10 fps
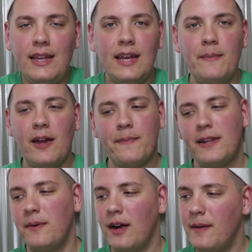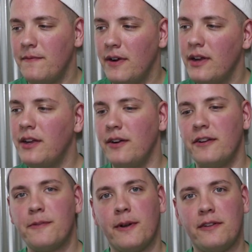Hit me up anywhere. I'm very
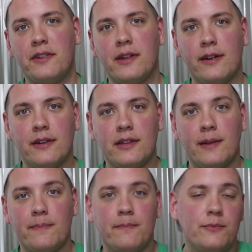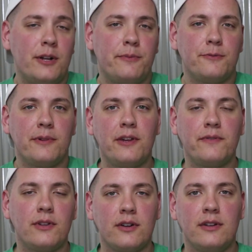curious about all these areas and I'm trying to push myself
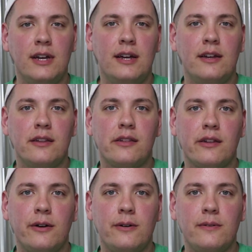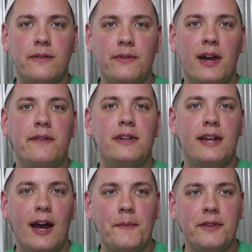to learn. So if you have any
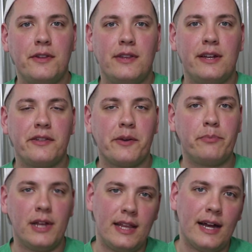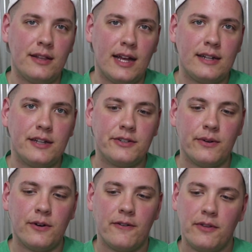comments, you think it's completely outlandish,
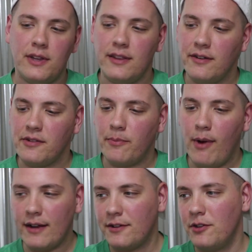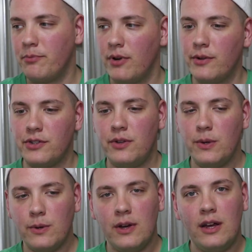or if you think there's a practical approach
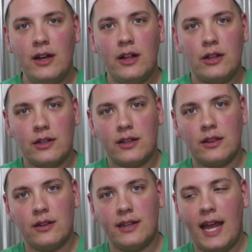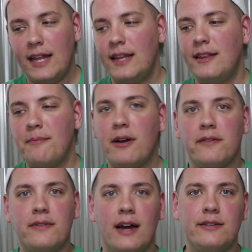to gaining the amount
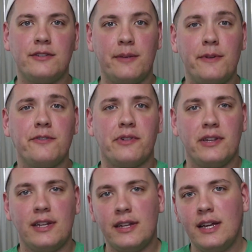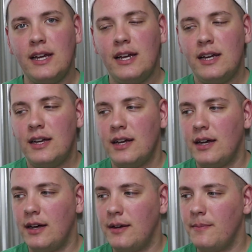of knowledge that I'm interested in,
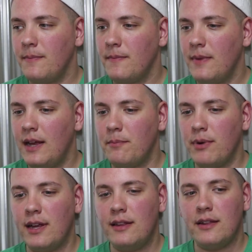and breaking